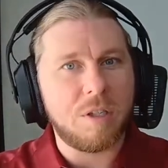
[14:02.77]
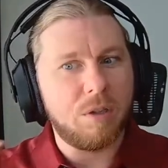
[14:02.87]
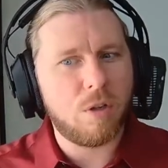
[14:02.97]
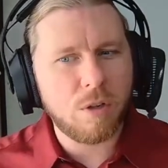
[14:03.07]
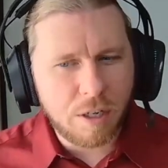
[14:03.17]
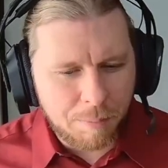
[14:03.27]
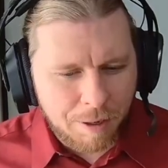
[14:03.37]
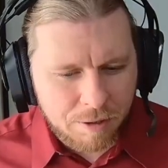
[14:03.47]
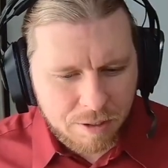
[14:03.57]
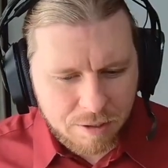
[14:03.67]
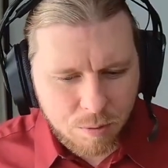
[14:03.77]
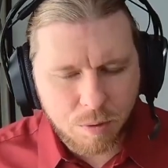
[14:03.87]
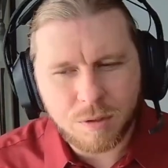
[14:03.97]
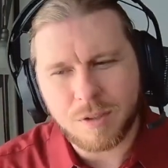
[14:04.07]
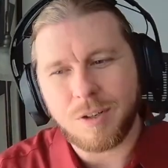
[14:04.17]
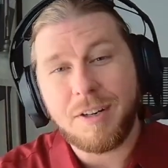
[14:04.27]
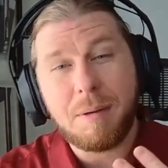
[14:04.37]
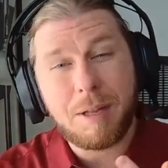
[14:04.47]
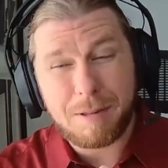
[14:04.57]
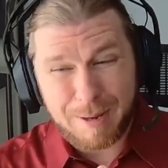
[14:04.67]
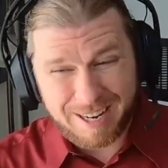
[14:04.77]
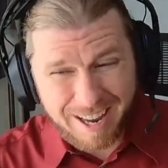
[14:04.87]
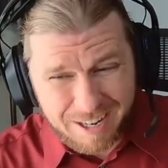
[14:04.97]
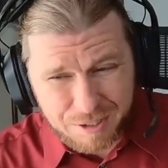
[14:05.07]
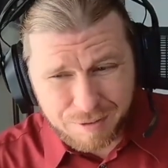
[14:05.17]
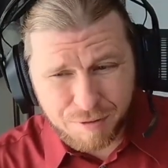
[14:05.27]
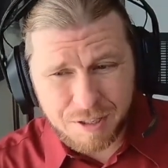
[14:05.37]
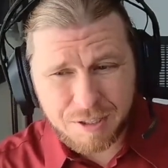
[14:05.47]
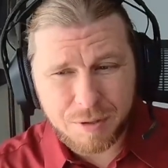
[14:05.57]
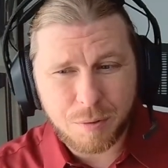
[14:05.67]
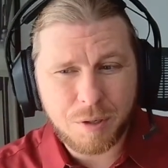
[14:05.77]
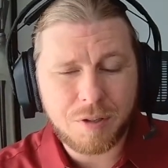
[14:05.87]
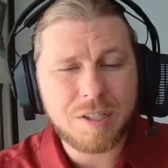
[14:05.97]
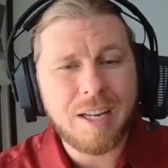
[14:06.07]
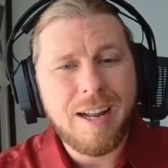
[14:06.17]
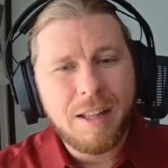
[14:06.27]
They're learning about the disorders, learning about the medications for the disorders.